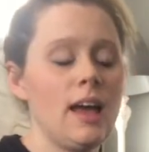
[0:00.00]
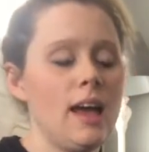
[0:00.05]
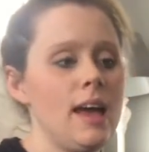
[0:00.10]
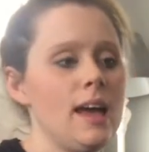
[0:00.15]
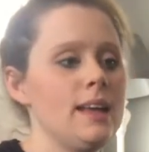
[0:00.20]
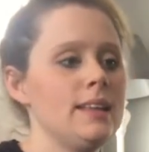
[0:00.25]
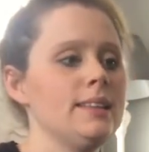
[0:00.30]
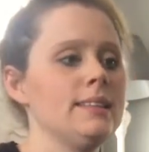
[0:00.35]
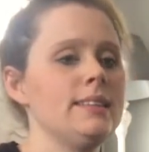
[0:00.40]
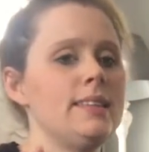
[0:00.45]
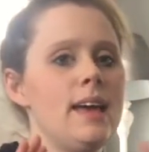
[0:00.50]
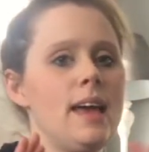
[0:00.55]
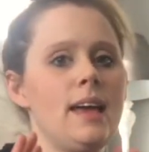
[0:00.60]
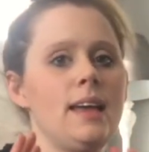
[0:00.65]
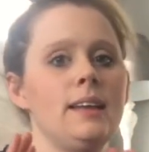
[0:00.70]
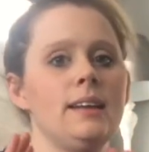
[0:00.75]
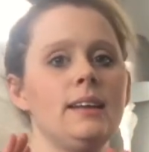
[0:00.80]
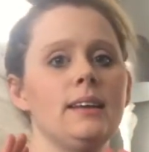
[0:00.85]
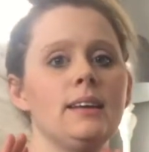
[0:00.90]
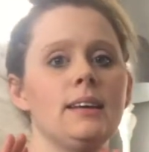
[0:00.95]
And
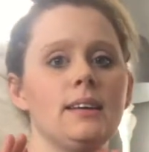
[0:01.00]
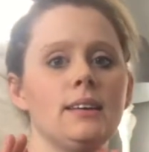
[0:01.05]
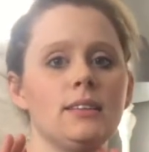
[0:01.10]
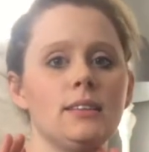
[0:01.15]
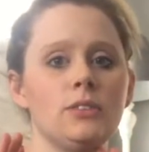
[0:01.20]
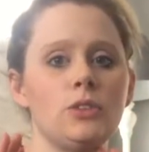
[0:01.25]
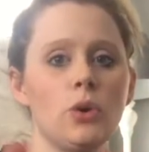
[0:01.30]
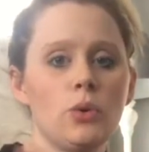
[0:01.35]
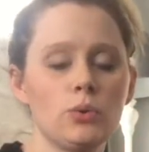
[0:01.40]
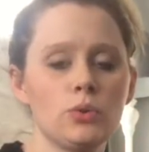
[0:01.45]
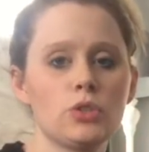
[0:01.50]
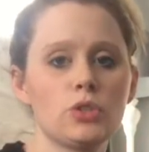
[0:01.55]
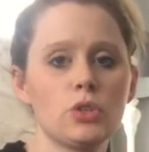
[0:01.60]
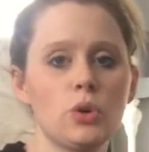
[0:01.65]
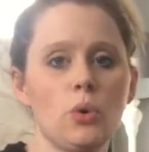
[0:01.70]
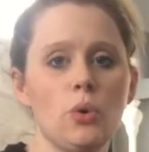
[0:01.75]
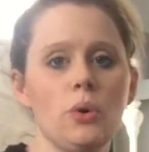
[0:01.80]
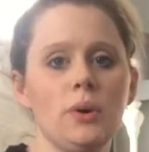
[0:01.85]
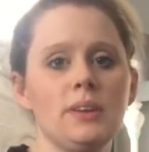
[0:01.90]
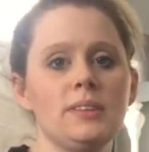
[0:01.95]
then those
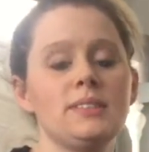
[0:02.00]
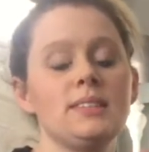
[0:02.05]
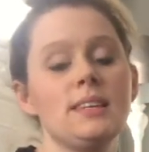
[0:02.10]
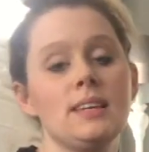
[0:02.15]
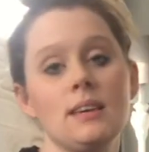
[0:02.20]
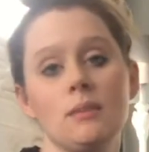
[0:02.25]
toys he